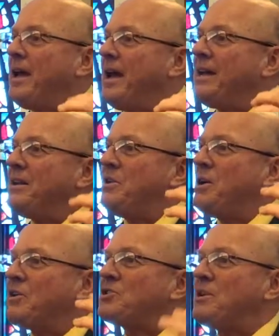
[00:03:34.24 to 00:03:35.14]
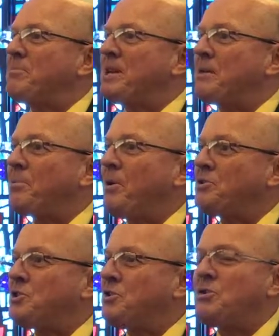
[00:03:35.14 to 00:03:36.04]
and you hear something
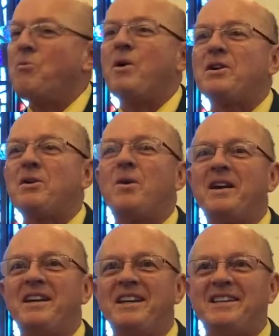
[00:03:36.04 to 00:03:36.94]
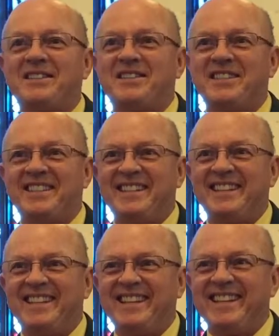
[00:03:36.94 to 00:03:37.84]
approach you, you wonder what it is.
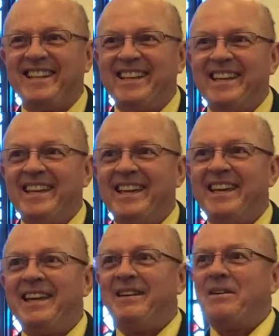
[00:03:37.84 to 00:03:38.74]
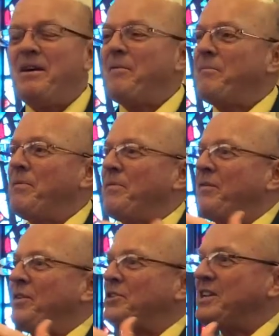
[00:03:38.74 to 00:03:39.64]
And the
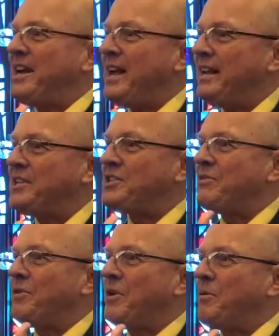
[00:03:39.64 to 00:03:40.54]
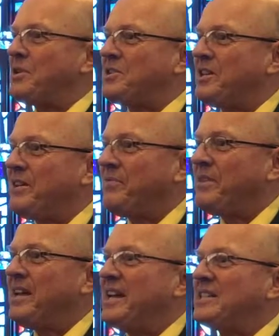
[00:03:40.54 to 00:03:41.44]
first thing I listened for was,
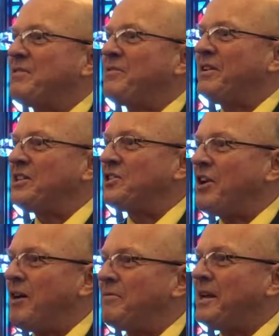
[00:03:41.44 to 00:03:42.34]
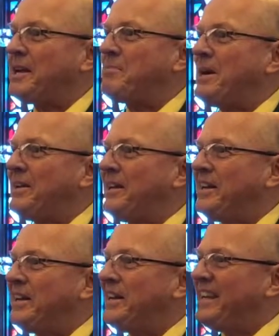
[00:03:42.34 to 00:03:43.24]
is it fairly soft like a mountain
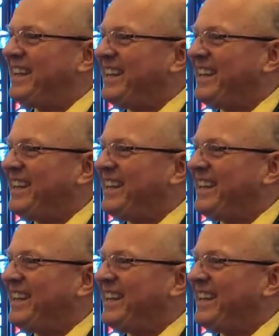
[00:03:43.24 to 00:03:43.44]
lion?